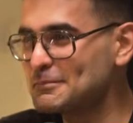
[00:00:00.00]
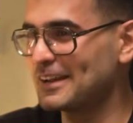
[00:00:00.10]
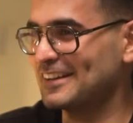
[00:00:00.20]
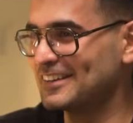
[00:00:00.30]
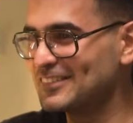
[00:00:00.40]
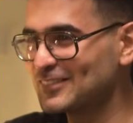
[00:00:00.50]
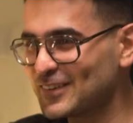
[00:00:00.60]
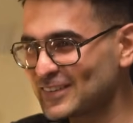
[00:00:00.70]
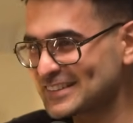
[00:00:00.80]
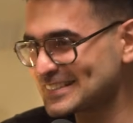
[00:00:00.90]
email?
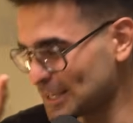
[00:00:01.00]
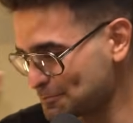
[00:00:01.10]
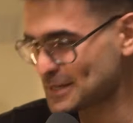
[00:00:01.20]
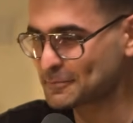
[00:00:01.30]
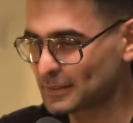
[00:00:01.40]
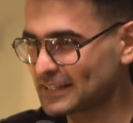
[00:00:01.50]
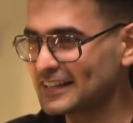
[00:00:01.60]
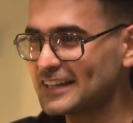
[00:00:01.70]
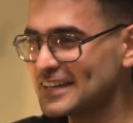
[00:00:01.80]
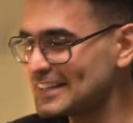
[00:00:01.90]
What a subject
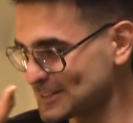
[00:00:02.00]
bata diya?